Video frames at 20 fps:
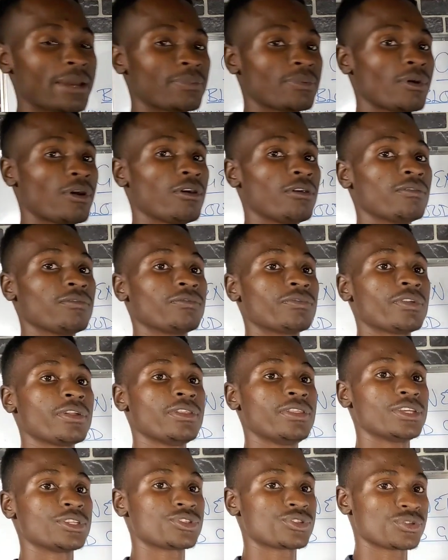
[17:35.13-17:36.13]
type of
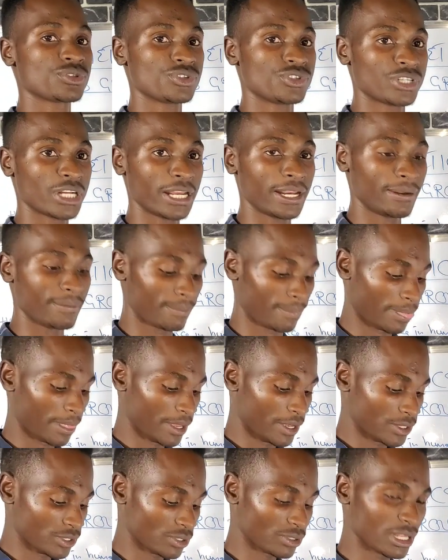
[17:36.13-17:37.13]
the children.
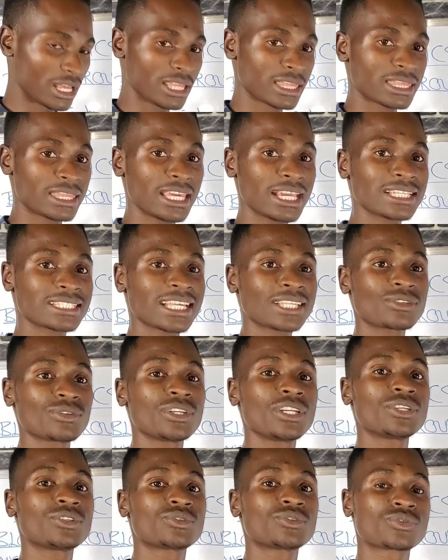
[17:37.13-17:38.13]
So there are things
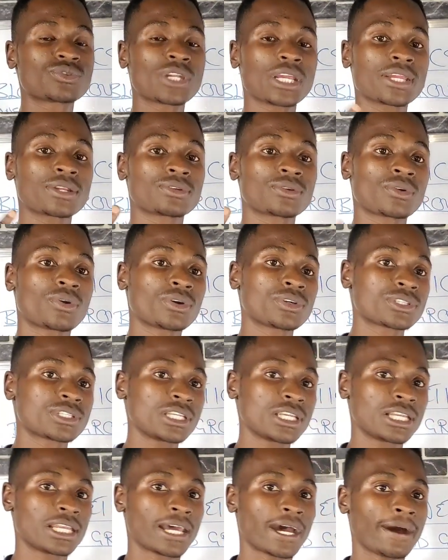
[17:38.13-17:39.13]
that you need to take to
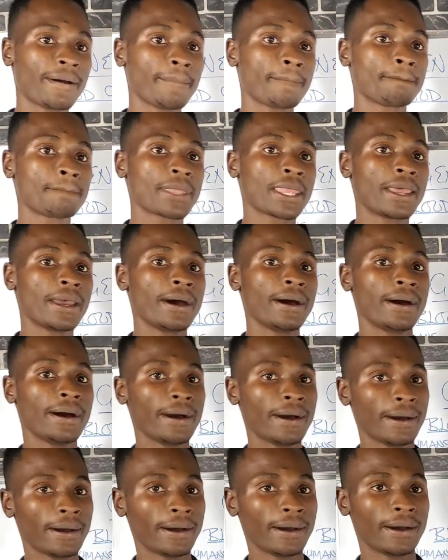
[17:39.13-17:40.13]
consider.
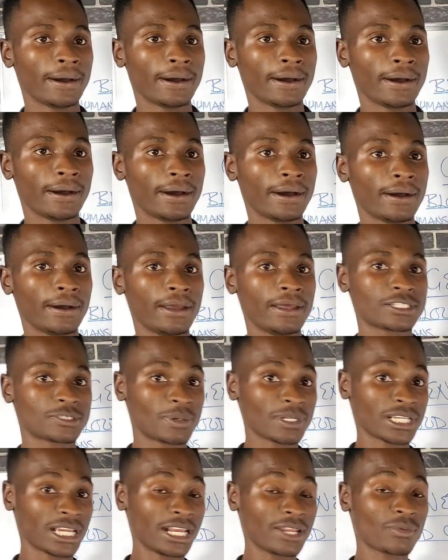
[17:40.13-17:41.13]

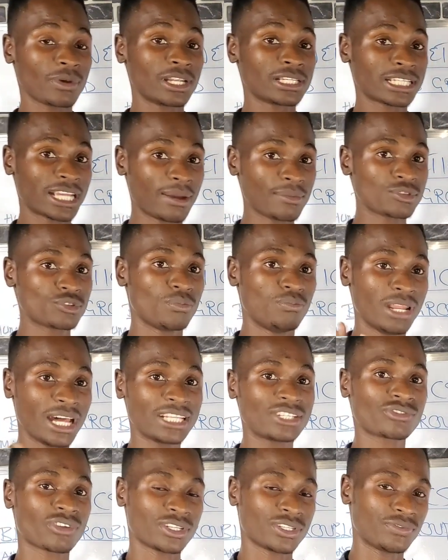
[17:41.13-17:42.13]
Especially when it comes to
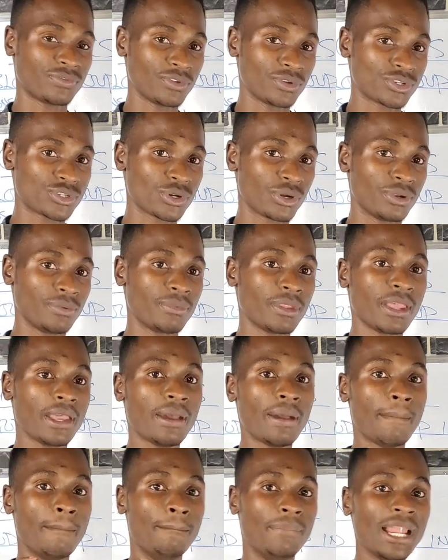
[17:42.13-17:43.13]
blood transfusion.
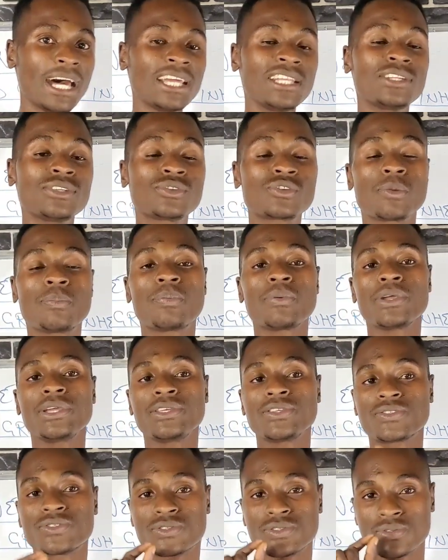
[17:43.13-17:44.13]
Blood group
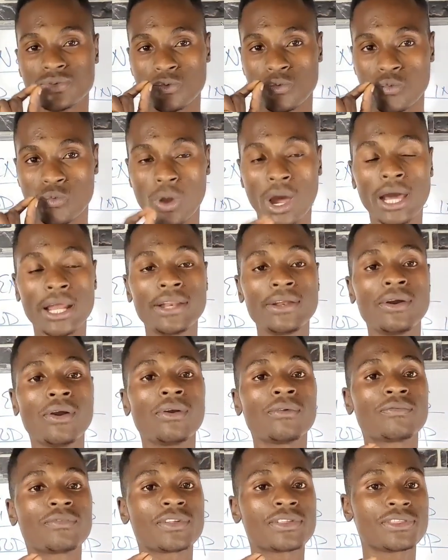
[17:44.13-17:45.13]
is
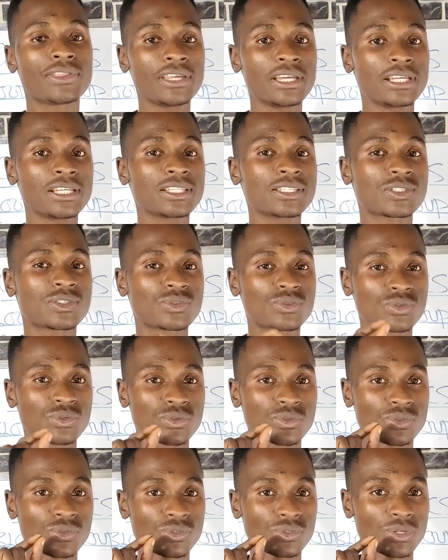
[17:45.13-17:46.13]
one of the things
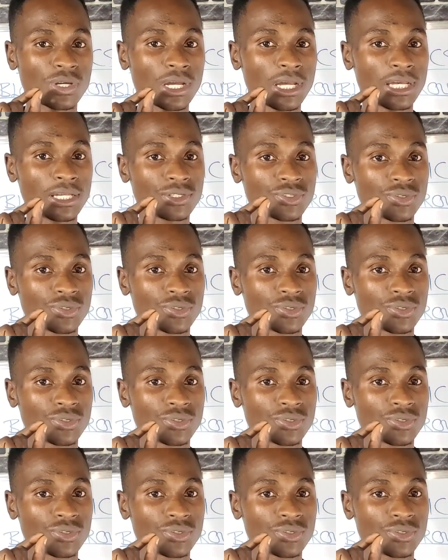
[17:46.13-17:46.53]
to